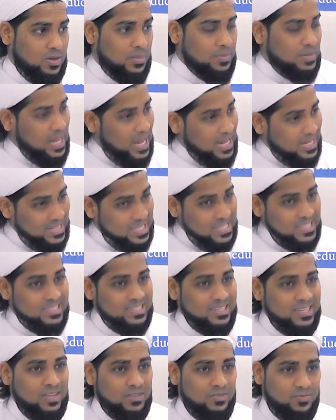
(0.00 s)
At
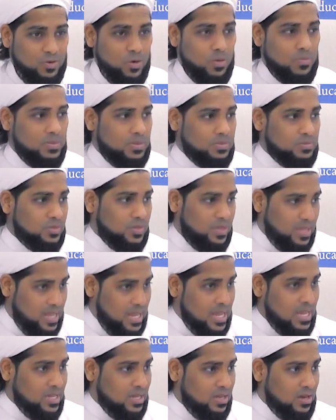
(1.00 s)
least inform them so that
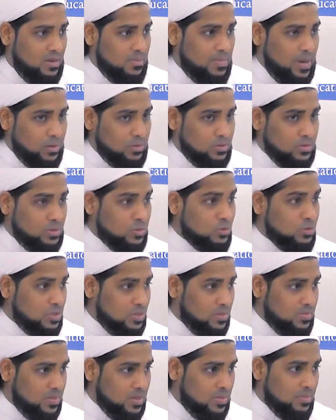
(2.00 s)
they can come out and do
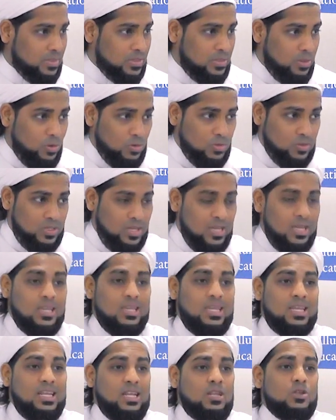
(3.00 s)
something. But don't,
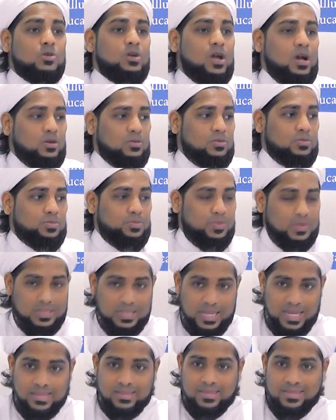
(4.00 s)
look out.
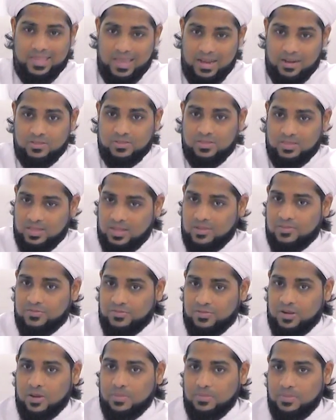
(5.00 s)
Protect their stuff
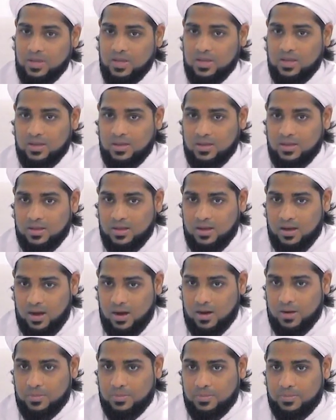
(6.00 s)
from
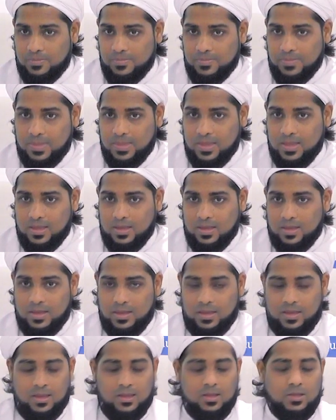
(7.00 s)
harm.
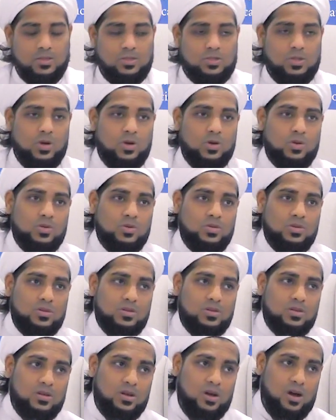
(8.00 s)

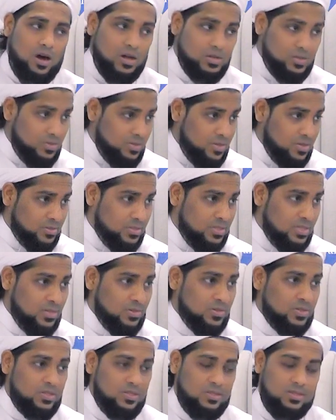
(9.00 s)
So, honor their
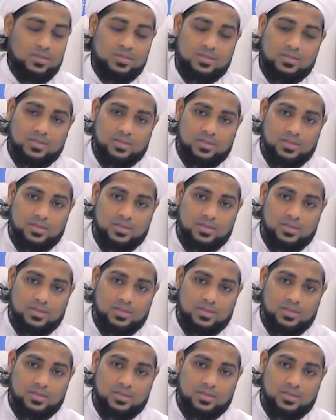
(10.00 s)
secrets.